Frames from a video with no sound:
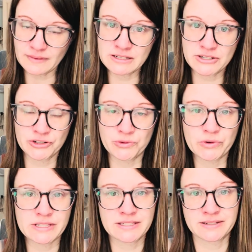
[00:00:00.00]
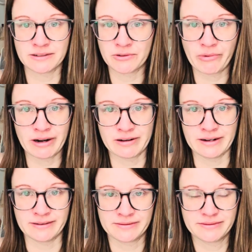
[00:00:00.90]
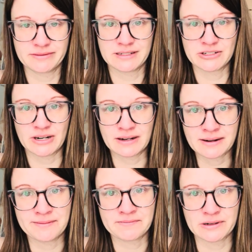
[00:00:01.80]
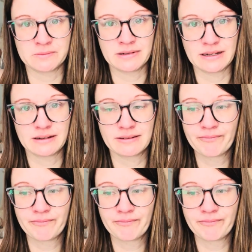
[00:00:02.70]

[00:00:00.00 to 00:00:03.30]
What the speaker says: She was still aware enough to try to comfort me.